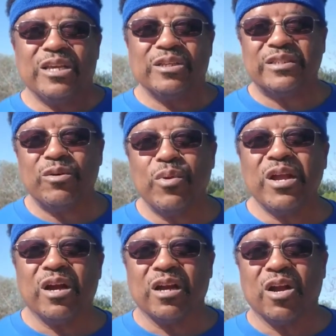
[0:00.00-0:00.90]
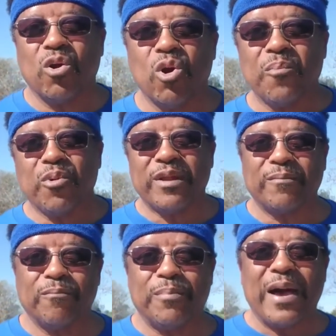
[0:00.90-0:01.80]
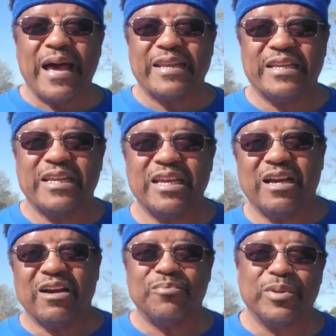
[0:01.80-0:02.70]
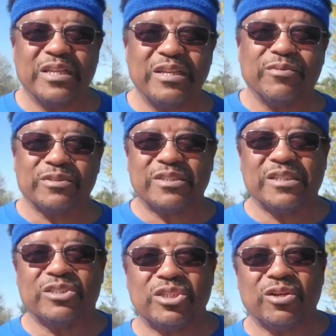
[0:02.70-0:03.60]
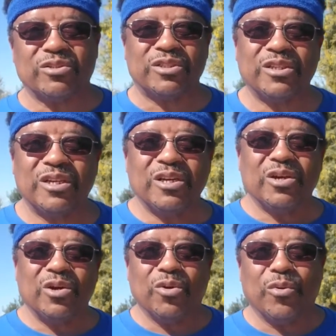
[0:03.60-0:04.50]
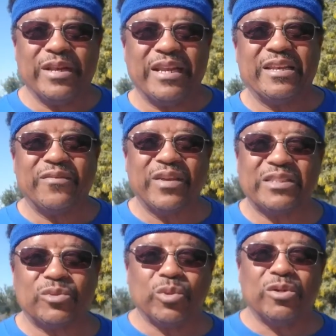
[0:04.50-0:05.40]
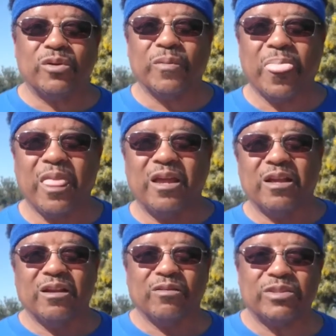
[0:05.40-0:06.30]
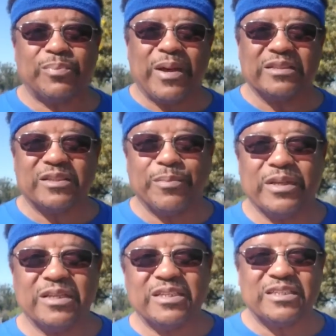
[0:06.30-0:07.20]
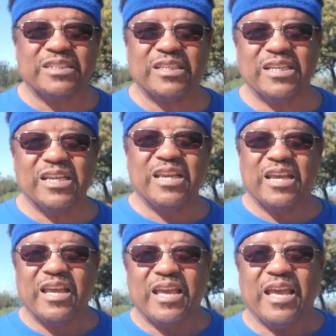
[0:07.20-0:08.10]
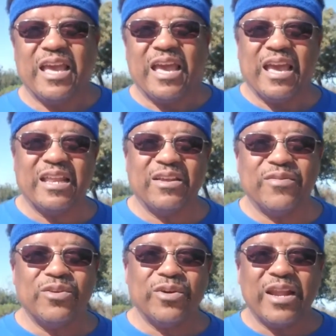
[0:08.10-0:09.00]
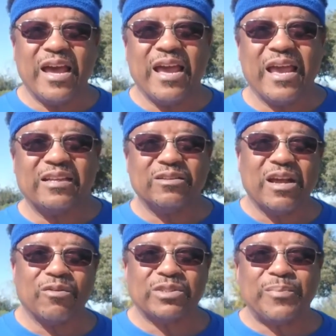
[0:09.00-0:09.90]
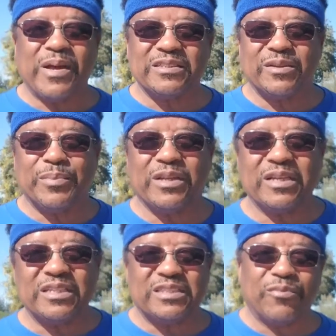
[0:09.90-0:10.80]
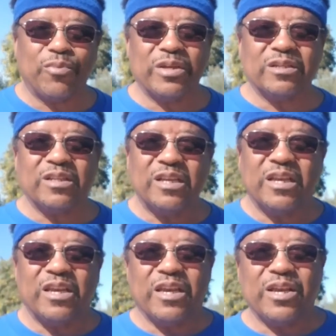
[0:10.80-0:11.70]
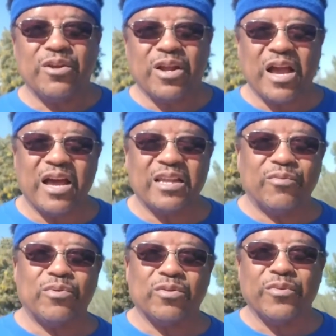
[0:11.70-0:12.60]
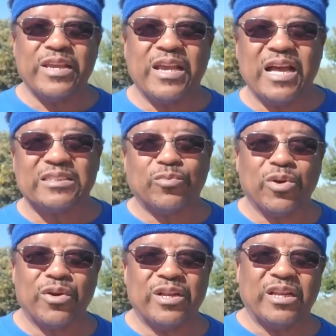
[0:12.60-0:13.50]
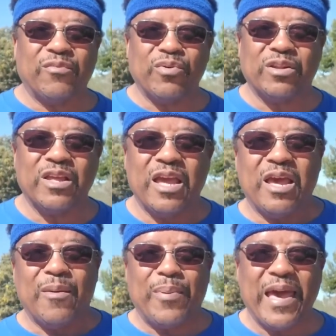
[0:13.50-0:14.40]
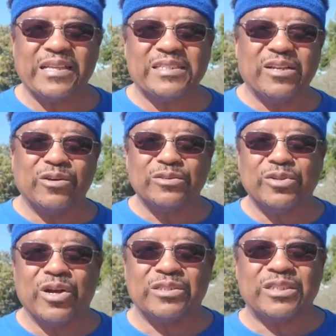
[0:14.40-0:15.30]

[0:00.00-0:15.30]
You see, we are a corporate body of believers in the church with individual responsibilities. And if you and I handle our responsibilities, if we'll hear God, if we'll read God's word, and if we'll pass it on to our